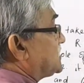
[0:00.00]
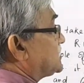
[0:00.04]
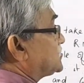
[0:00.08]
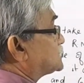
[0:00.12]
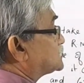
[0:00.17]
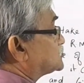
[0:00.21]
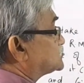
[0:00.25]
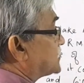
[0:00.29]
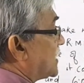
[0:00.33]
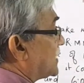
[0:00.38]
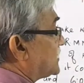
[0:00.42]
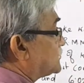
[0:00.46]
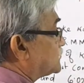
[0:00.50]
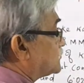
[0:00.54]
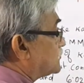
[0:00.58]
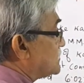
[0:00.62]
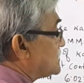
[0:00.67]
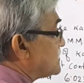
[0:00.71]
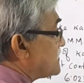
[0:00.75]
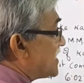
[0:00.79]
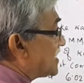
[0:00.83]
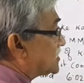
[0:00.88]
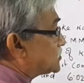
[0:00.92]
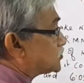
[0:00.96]
into 10 to
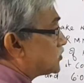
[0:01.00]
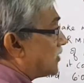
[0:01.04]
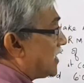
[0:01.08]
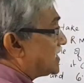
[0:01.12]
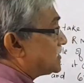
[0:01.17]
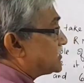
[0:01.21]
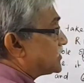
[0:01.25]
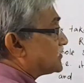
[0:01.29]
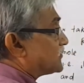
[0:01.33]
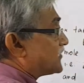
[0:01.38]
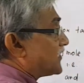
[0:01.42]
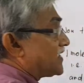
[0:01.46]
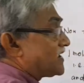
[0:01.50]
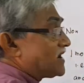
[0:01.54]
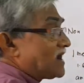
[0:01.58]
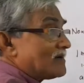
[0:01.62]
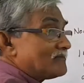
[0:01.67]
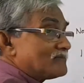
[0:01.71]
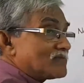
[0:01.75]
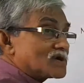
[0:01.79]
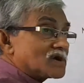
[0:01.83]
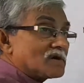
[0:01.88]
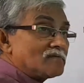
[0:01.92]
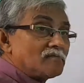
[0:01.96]
the power 23
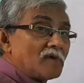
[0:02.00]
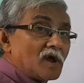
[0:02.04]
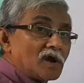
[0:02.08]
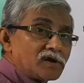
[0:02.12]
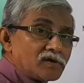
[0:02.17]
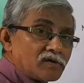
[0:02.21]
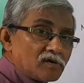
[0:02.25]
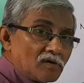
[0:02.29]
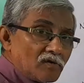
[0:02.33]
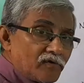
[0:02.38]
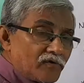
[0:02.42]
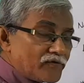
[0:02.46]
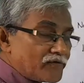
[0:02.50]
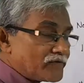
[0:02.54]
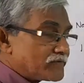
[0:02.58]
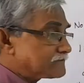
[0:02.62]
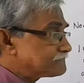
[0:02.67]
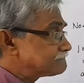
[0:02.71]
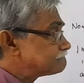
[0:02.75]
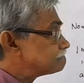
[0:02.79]
number of molecules.